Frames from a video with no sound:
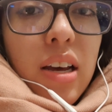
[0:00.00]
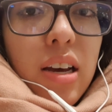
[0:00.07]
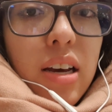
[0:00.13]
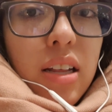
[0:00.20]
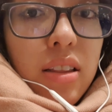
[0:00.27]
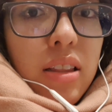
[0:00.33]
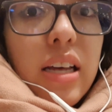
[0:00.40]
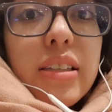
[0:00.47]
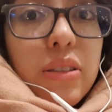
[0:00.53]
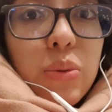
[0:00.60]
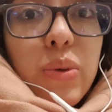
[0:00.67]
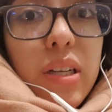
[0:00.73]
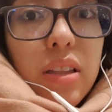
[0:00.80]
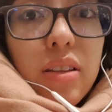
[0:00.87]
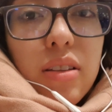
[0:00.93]
and that's
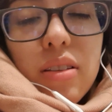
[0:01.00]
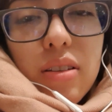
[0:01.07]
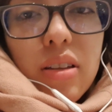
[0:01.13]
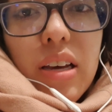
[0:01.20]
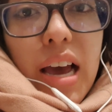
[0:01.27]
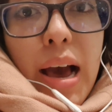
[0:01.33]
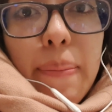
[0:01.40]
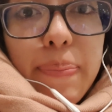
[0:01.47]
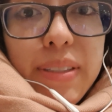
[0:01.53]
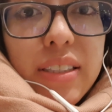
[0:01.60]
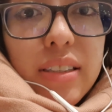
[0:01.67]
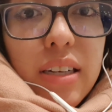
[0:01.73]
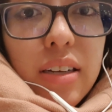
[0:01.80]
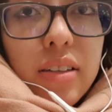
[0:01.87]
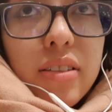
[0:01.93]
what the app
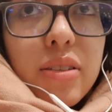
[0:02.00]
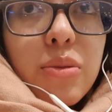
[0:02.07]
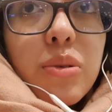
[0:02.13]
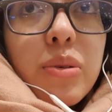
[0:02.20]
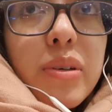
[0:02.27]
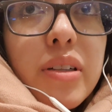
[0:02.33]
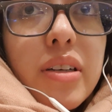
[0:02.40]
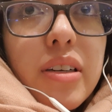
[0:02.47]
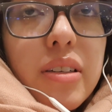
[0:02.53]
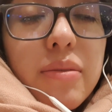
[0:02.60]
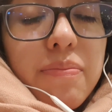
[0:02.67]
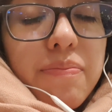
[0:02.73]
says, or like,